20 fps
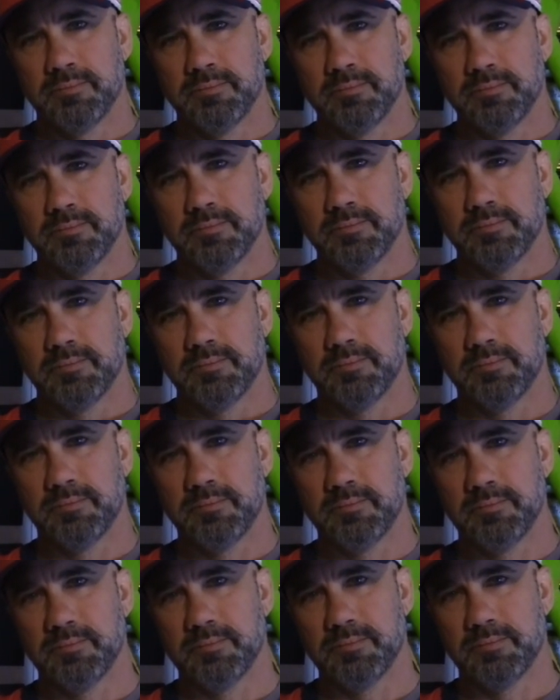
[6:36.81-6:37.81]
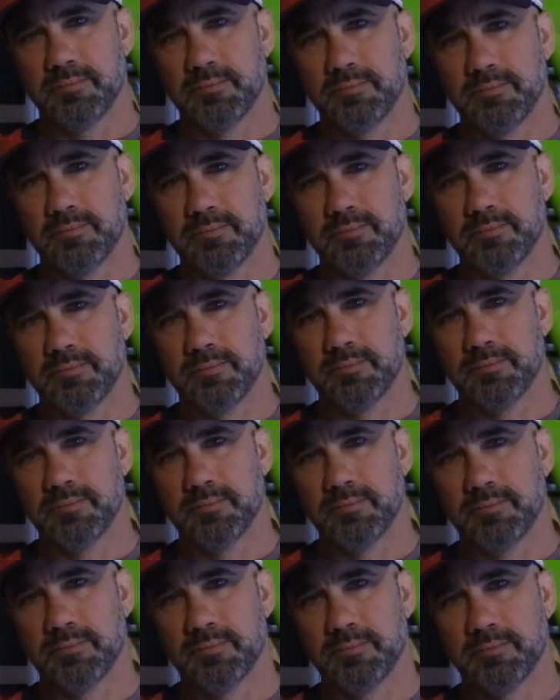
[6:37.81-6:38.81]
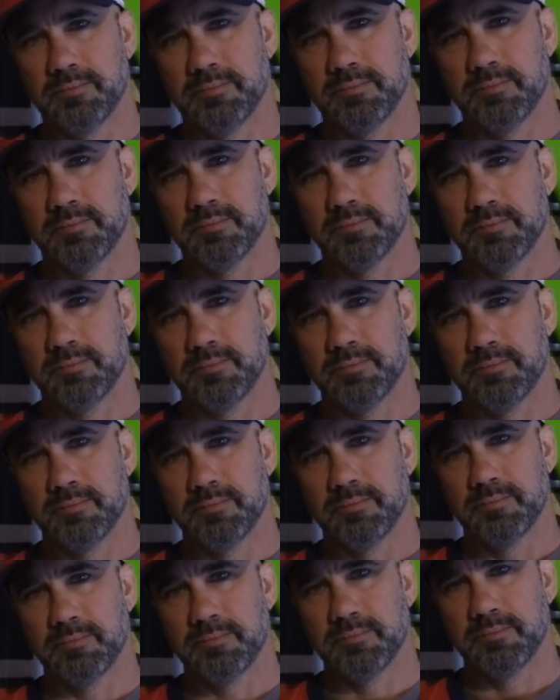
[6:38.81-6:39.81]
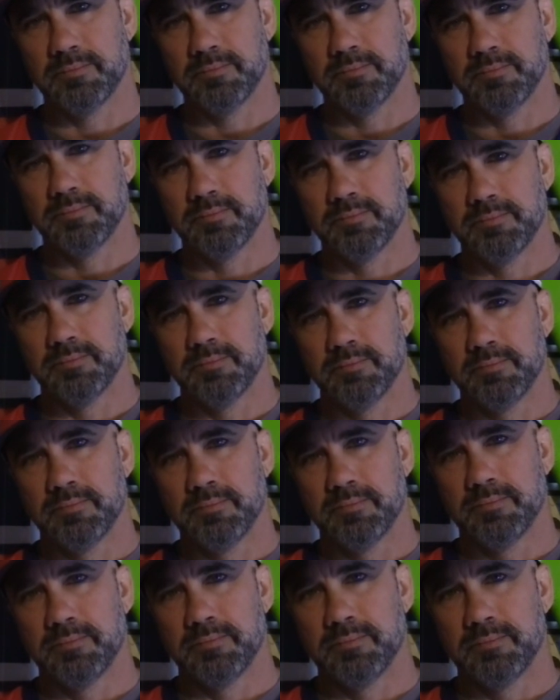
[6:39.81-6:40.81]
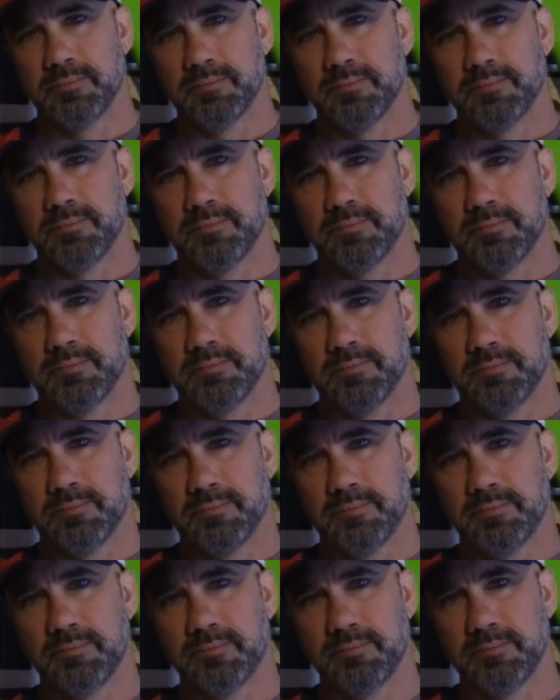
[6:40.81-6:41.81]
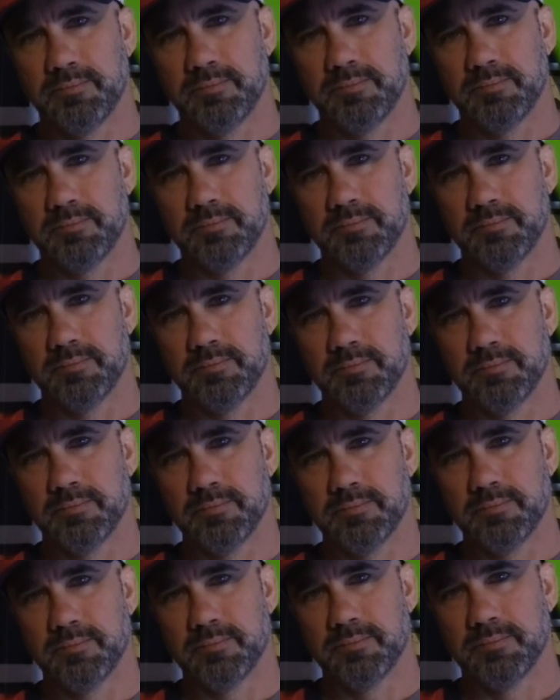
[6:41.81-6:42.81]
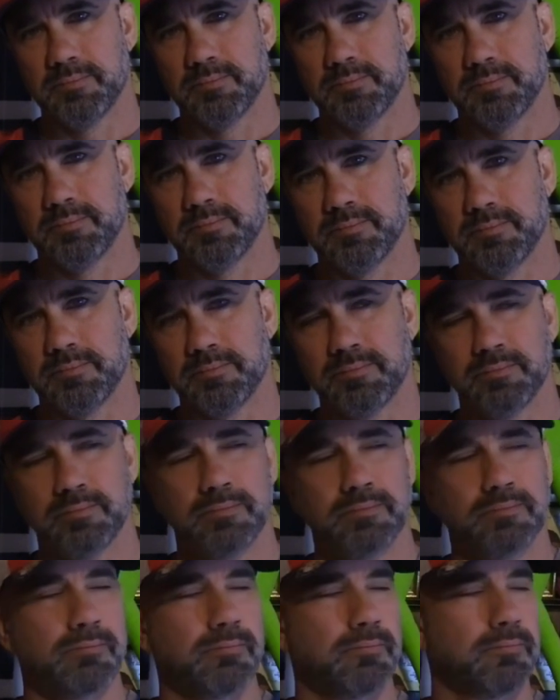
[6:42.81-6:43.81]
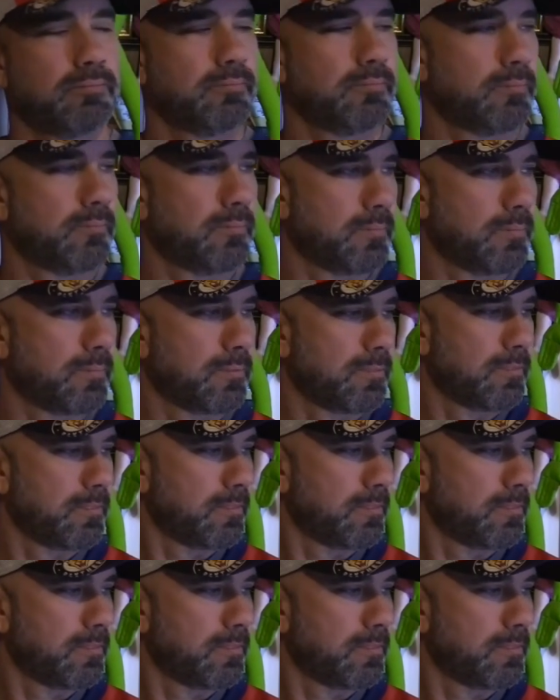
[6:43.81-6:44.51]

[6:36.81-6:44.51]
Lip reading: (silence)